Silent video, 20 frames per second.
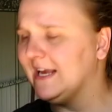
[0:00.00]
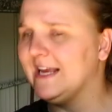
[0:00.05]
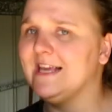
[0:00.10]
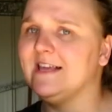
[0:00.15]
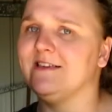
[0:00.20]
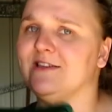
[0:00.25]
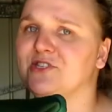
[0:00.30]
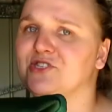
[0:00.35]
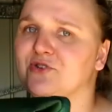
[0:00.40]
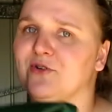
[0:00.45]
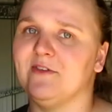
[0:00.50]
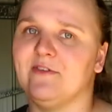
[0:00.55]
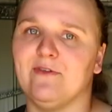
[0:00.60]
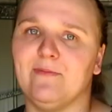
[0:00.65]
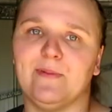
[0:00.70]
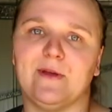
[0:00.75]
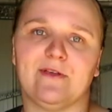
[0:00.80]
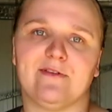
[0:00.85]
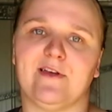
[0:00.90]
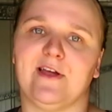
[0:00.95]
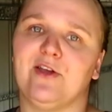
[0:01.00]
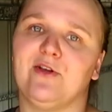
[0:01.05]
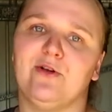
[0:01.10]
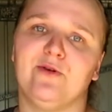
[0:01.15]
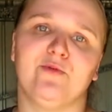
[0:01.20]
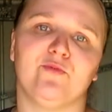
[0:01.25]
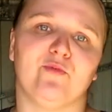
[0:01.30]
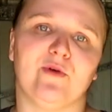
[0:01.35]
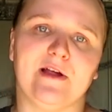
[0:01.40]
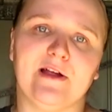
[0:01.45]
he enjoys it because I
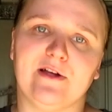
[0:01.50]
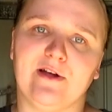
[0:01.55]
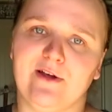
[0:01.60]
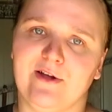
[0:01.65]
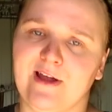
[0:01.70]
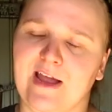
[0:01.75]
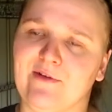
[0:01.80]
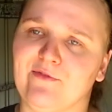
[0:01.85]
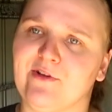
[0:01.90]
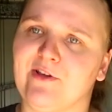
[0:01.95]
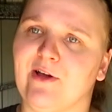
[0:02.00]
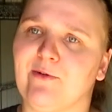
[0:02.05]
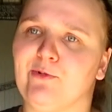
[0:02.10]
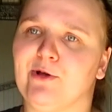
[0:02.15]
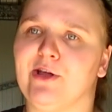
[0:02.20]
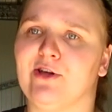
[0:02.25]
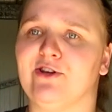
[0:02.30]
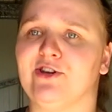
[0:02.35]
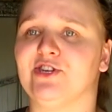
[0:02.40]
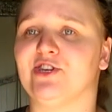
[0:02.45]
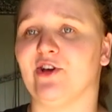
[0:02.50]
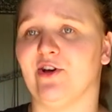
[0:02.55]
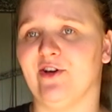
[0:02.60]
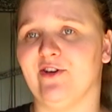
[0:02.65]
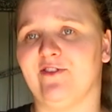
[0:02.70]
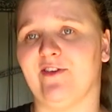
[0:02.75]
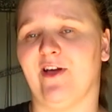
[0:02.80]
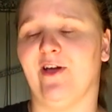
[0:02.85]
know Ringo, every time we go to shows,